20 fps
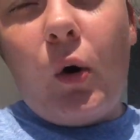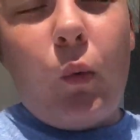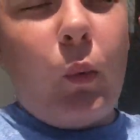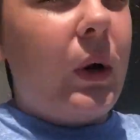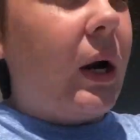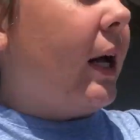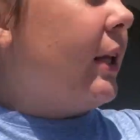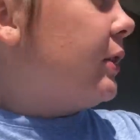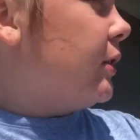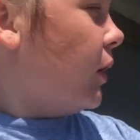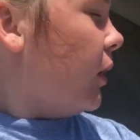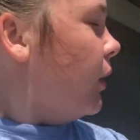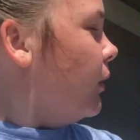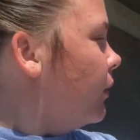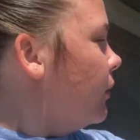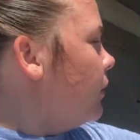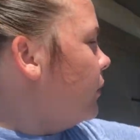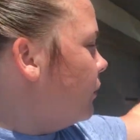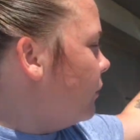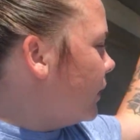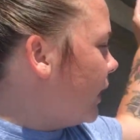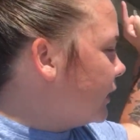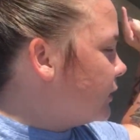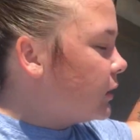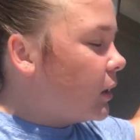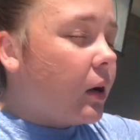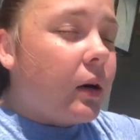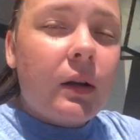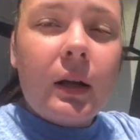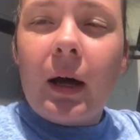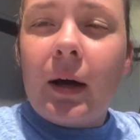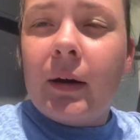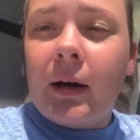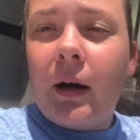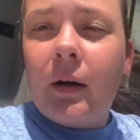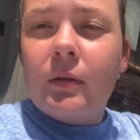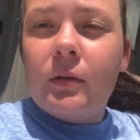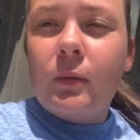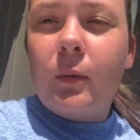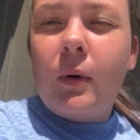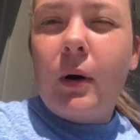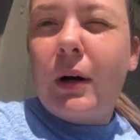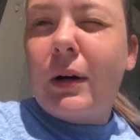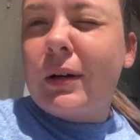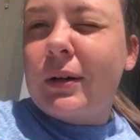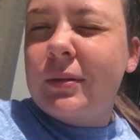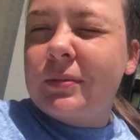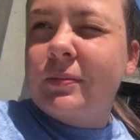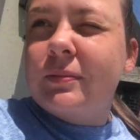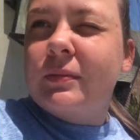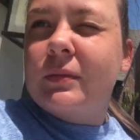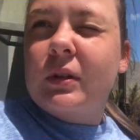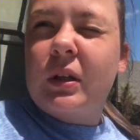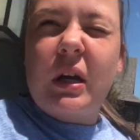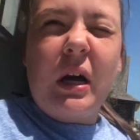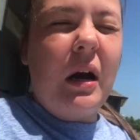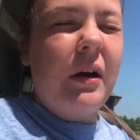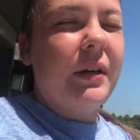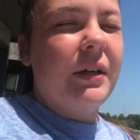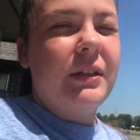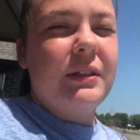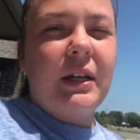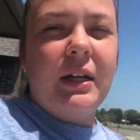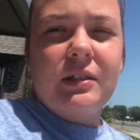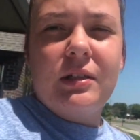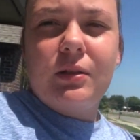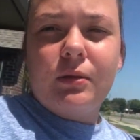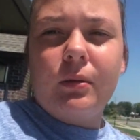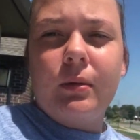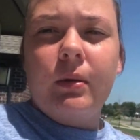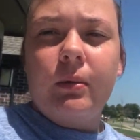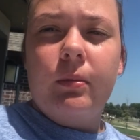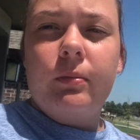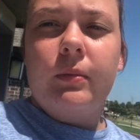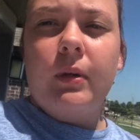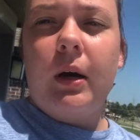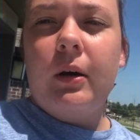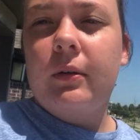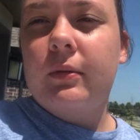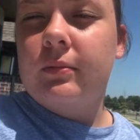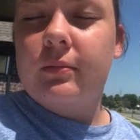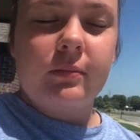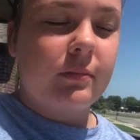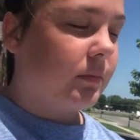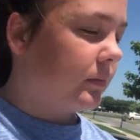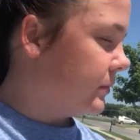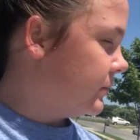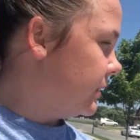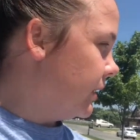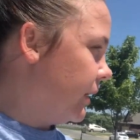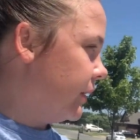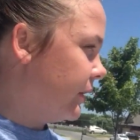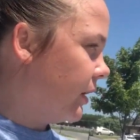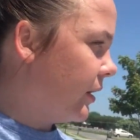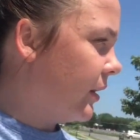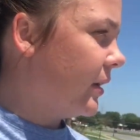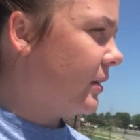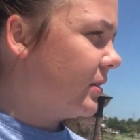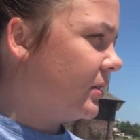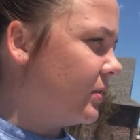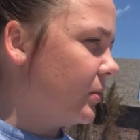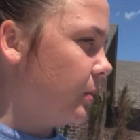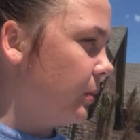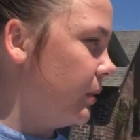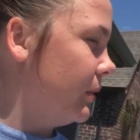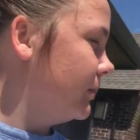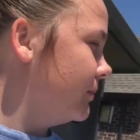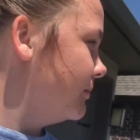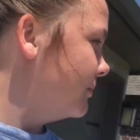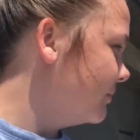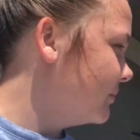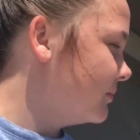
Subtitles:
when I throw a line out in the water, I'll get that story. I'll tell y'all that story.